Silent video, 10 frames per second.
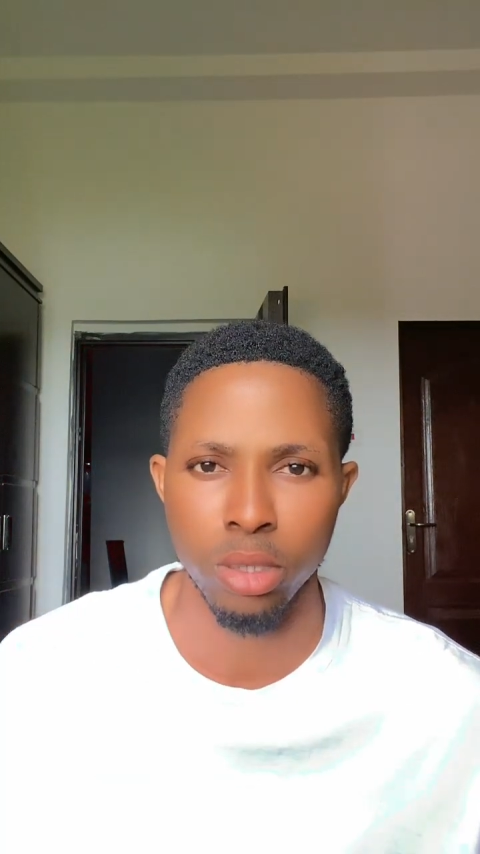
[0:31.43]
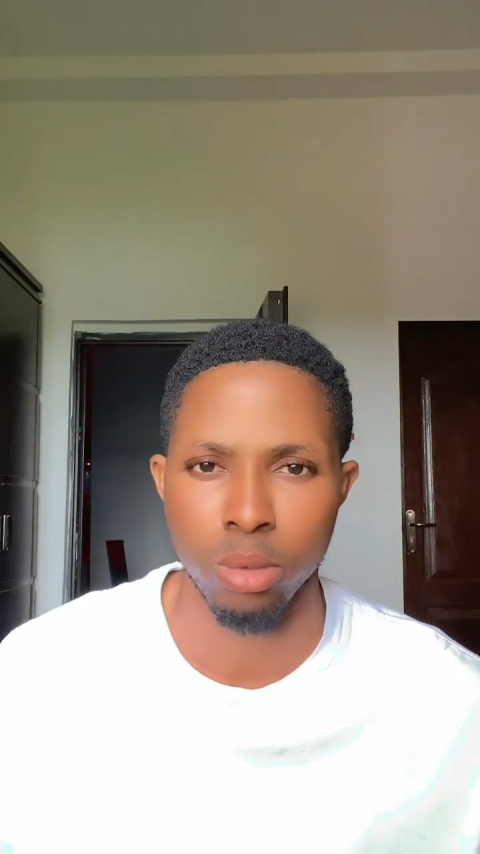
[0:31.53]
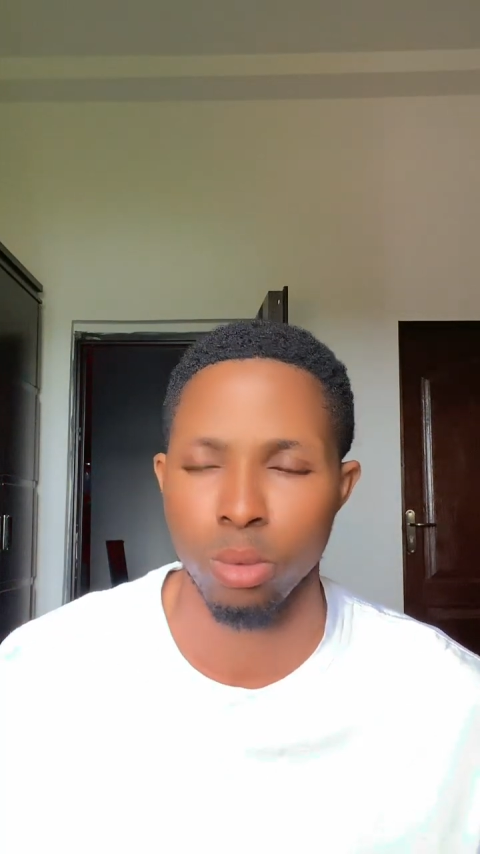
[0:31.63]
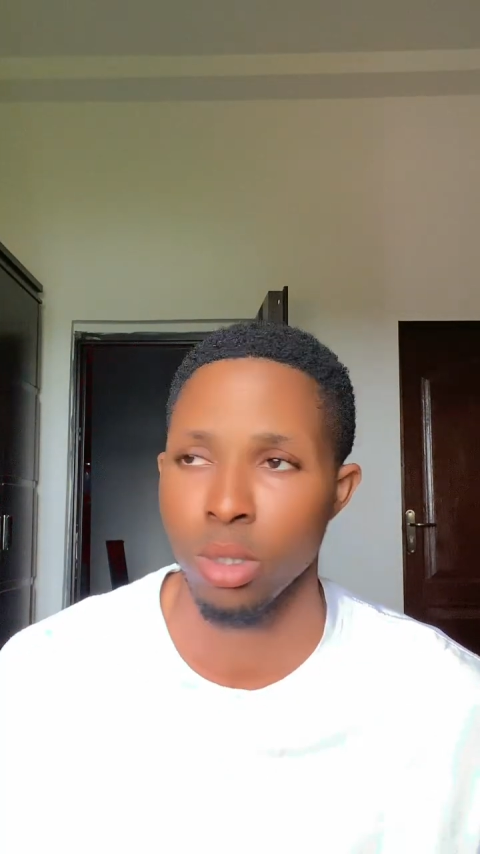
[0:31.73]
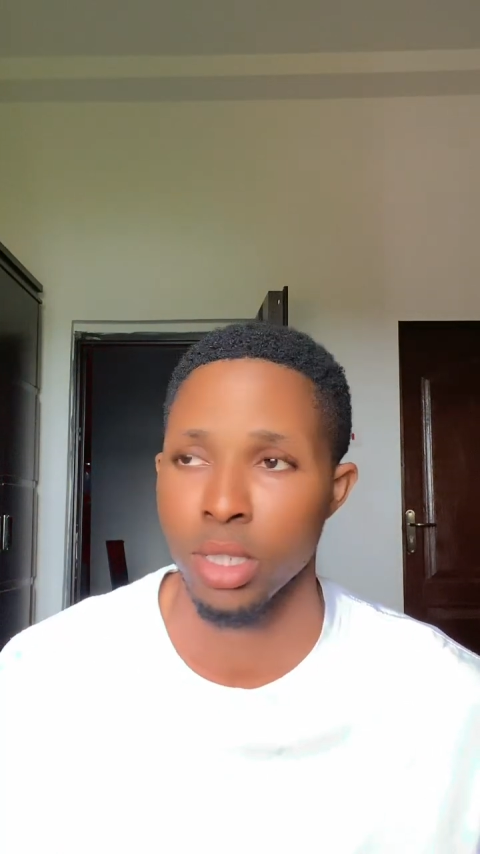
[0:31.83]

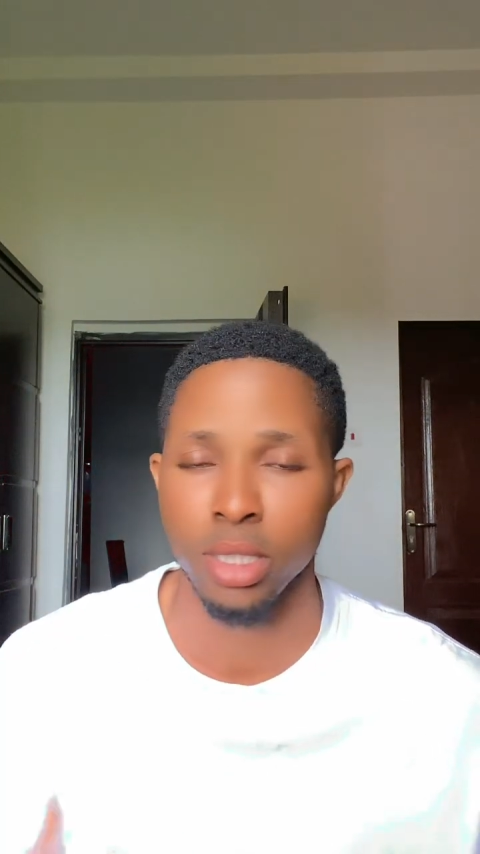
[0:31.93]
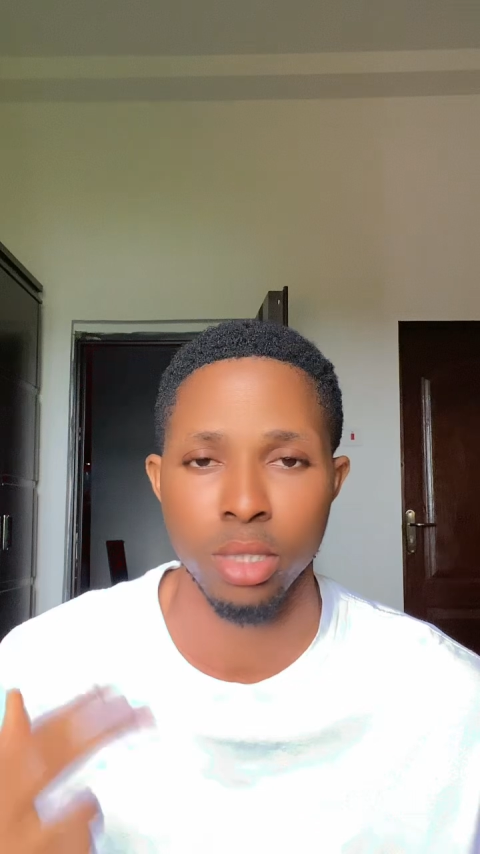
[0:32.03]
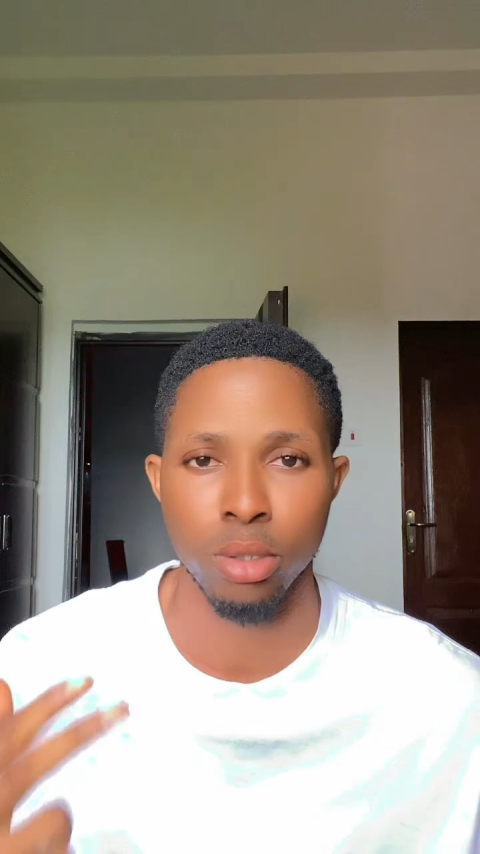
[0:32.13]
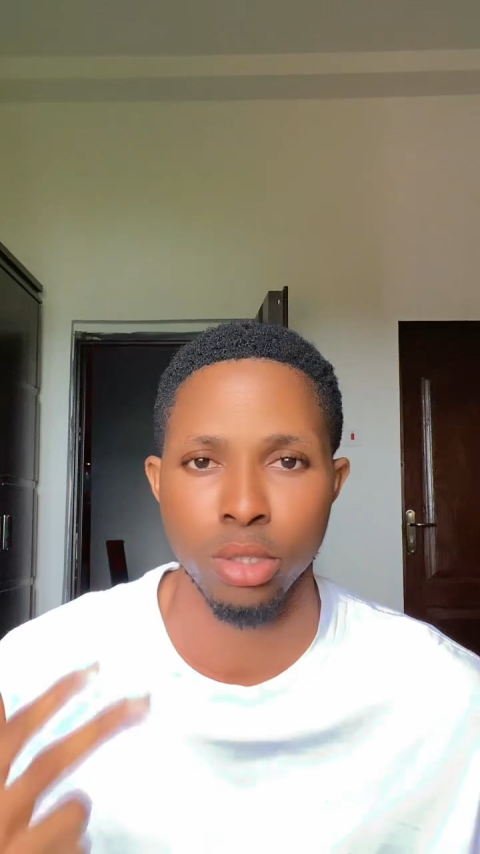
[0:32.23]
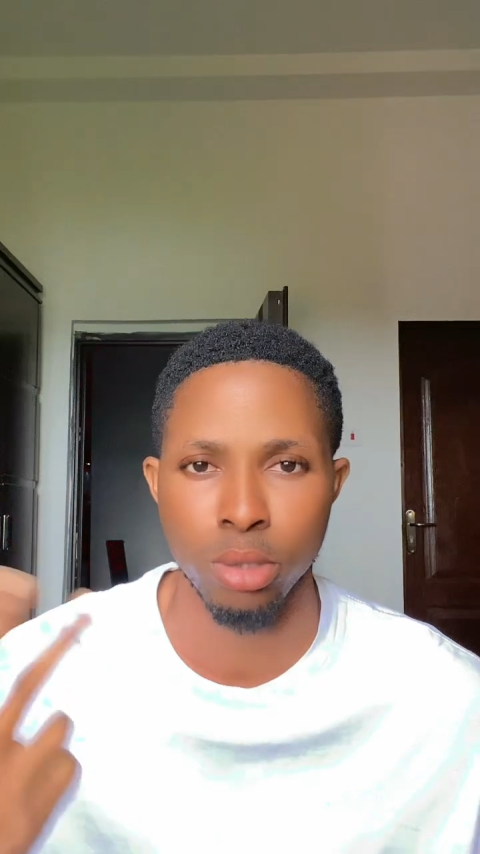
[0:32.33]
what they see
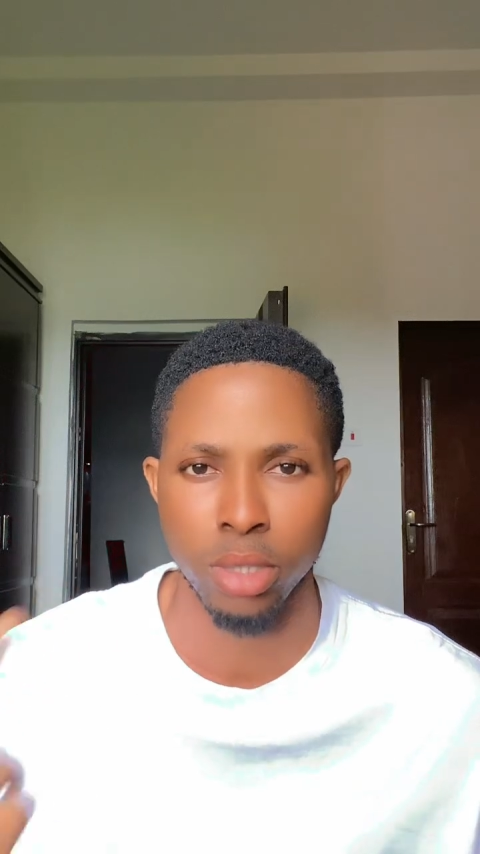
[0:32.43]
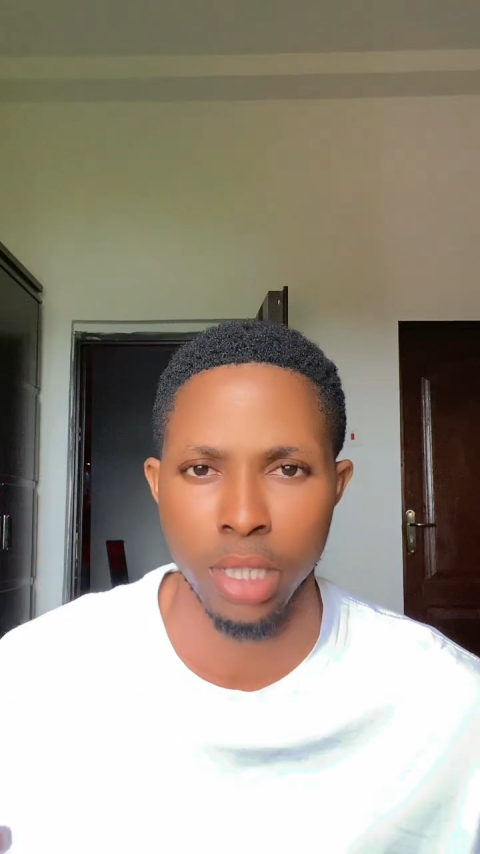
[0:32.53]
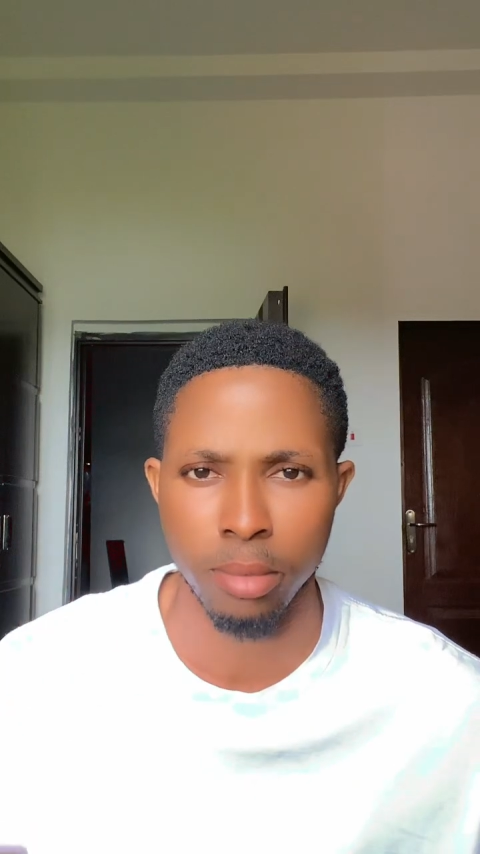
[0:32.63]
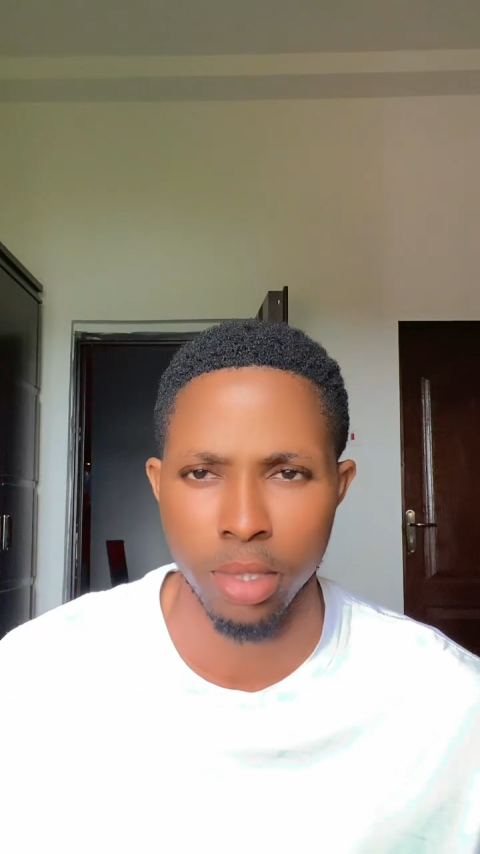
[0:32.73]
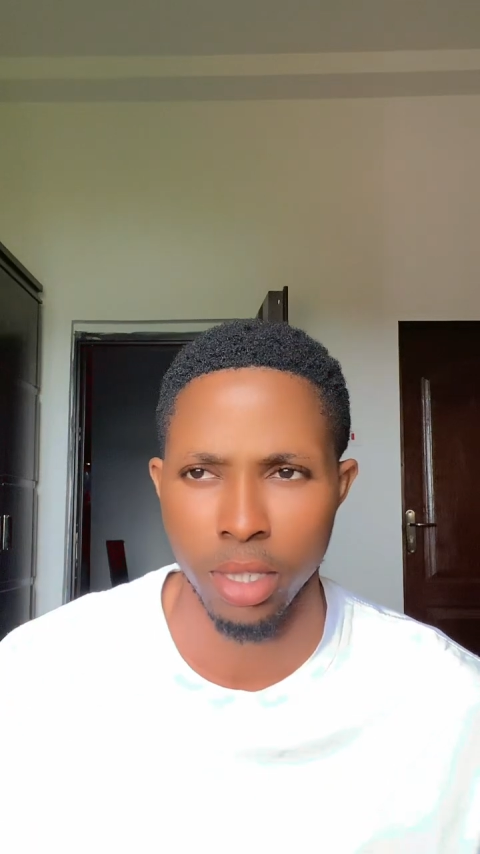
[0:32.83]
on
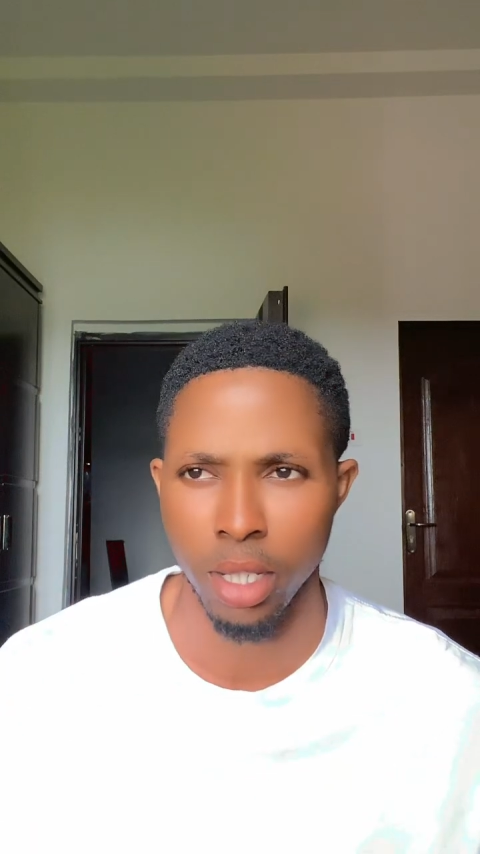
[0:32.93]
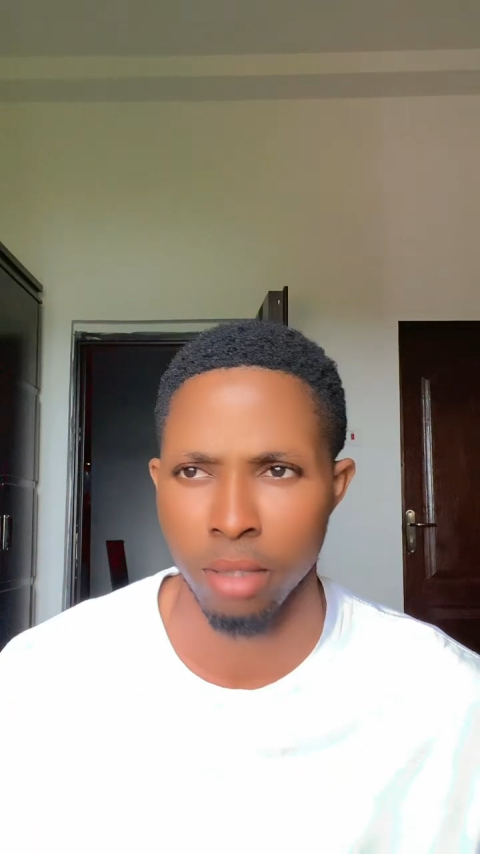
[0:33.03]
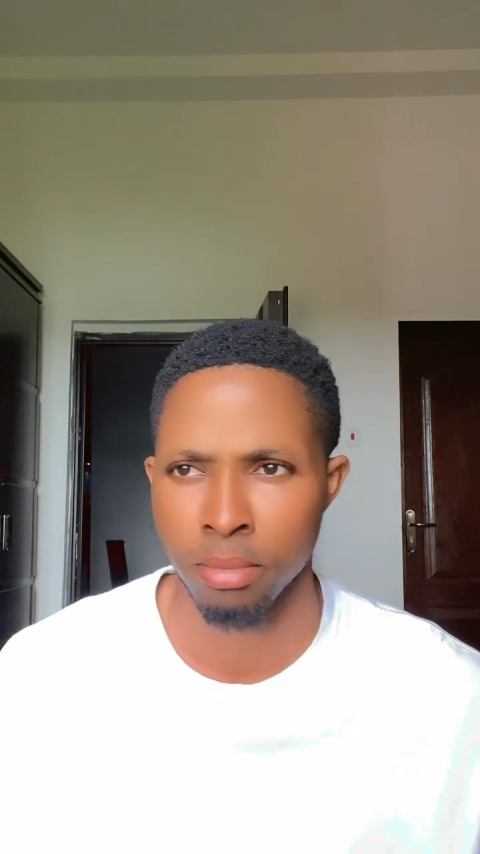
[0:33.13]
social media.